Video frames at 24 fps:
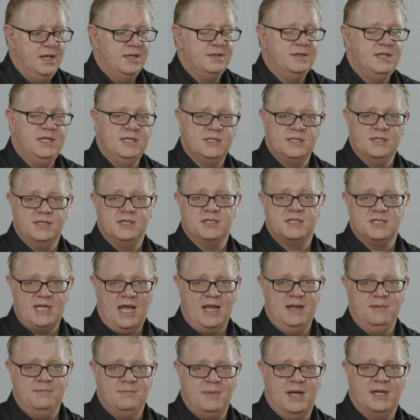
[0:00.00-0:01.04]
These are the
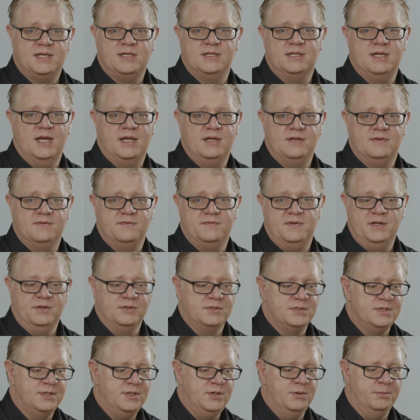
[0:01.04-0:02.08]
same metadata
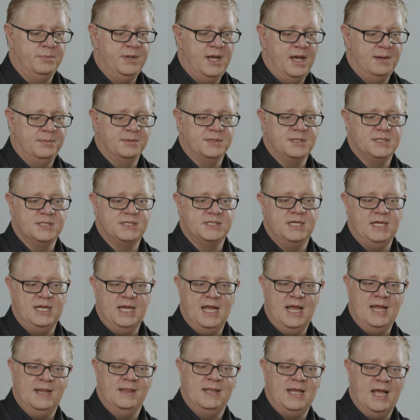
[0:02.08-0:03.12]
fields that you'll be able to see
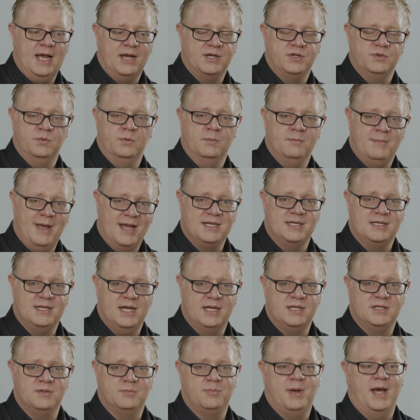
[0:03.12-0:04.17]
in the actual
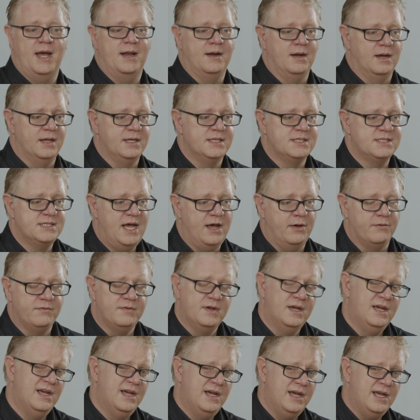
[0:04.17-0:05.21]
metadata panel itself.
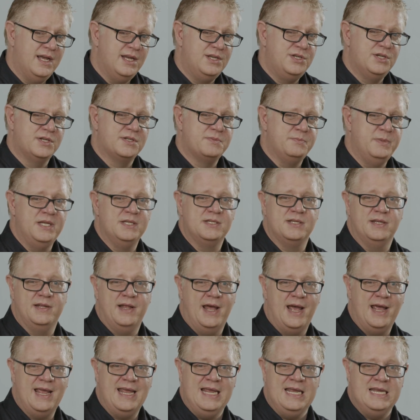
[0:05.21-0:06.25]
It just means that
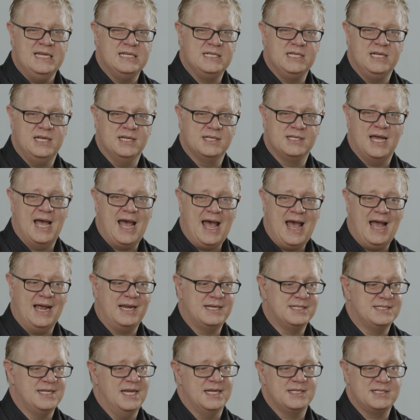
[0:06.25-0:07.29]
they're easier to
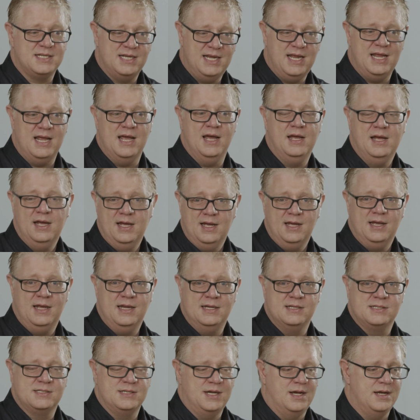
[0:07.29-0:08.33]
access here
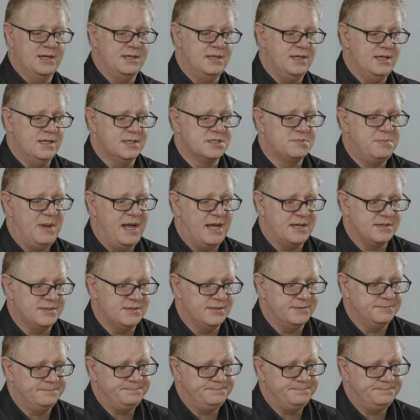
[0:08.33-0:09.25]
inside the inspector.